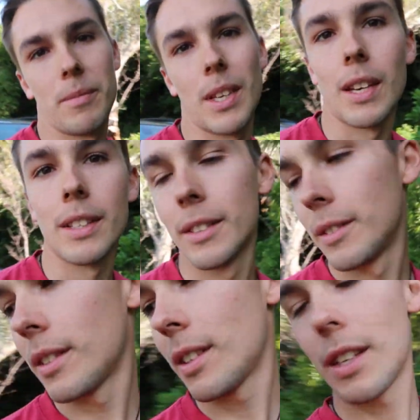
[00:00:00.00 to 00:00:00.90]
Okay,
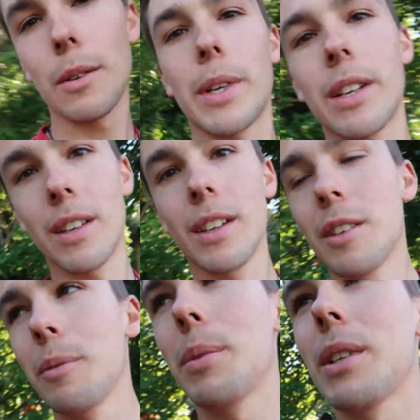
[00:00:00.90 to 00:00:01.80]
getting weird,
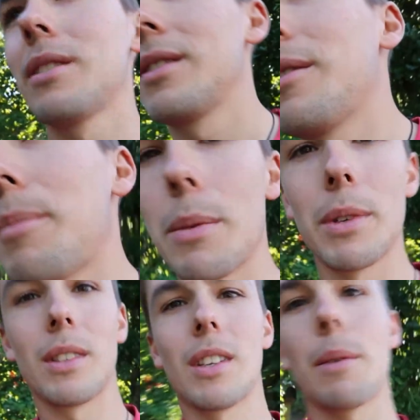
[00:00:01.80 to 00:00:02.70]
but
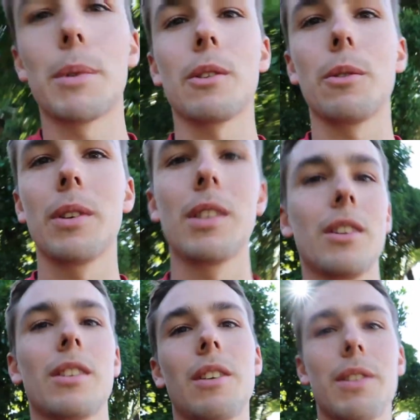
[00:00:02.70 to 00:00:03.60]
maybe it happens to old ones.
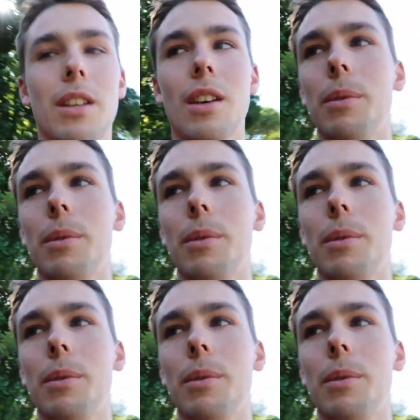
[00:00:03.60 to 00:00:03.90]
Not that I've seen it